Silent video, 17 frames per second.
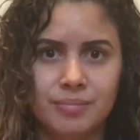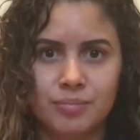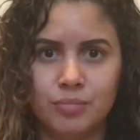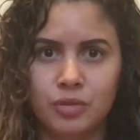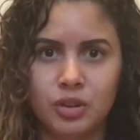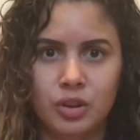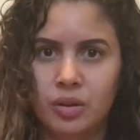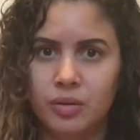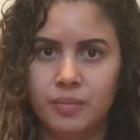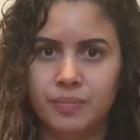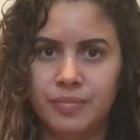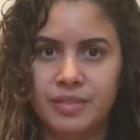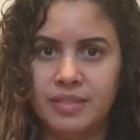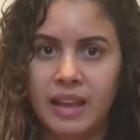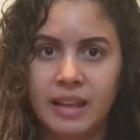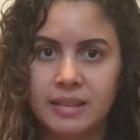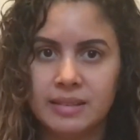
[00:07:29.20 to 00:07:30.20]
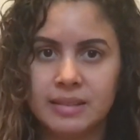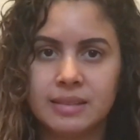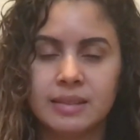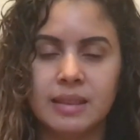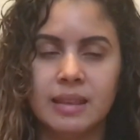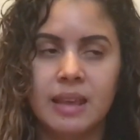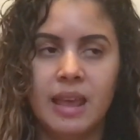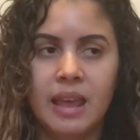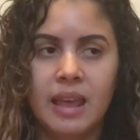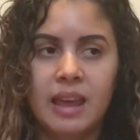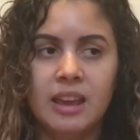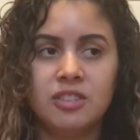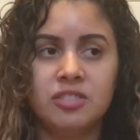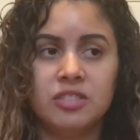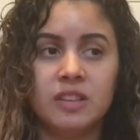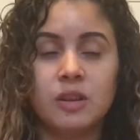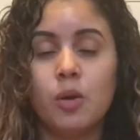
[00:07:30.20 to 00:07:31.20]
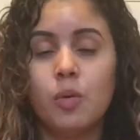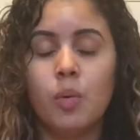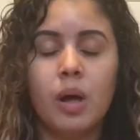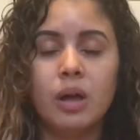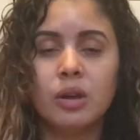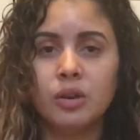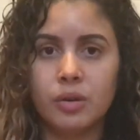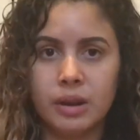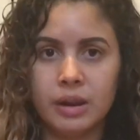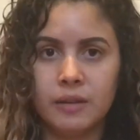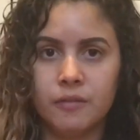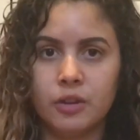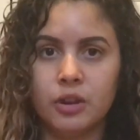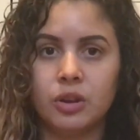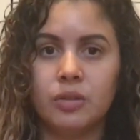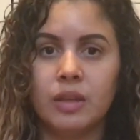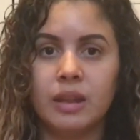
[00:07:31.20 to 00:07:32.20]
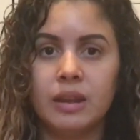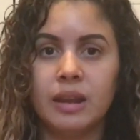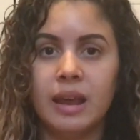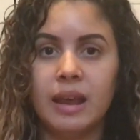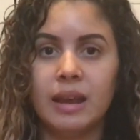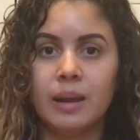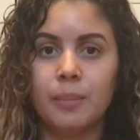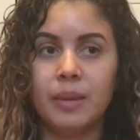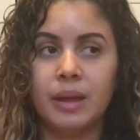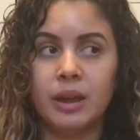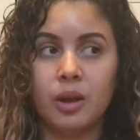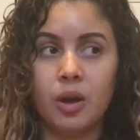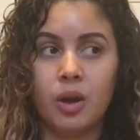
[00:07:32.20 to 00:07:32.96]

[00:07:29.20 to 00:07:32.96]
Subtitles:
you know, scents. And she's like, oh, well, I'll go get it for you then. And I'm like,